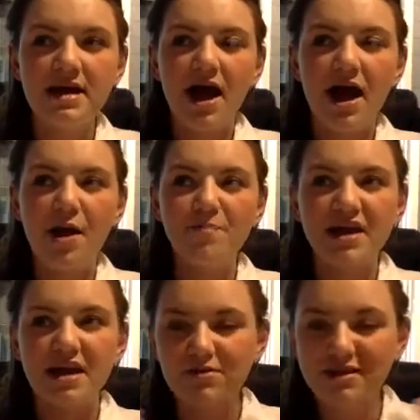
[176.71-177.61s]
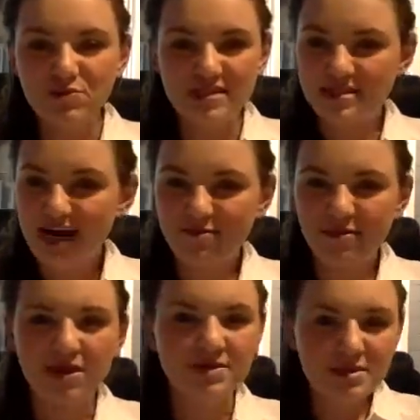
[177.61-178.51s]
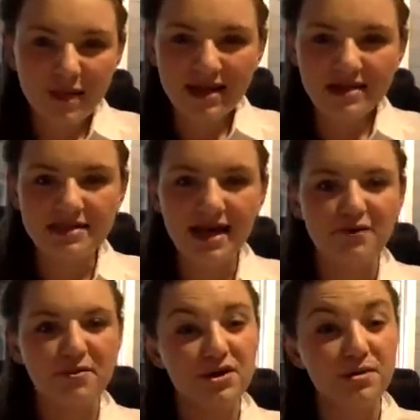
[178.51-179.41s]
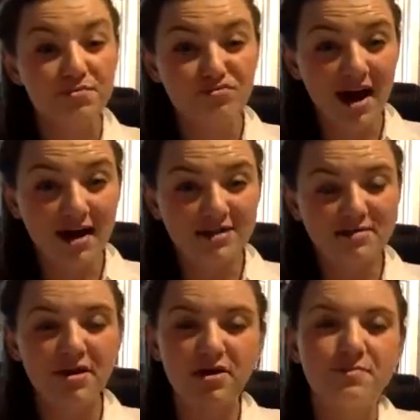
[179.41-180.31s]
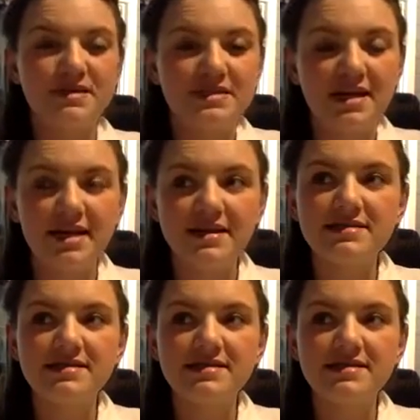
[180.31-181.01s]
And I've always wanted to have my own space and have my own brand and my own business.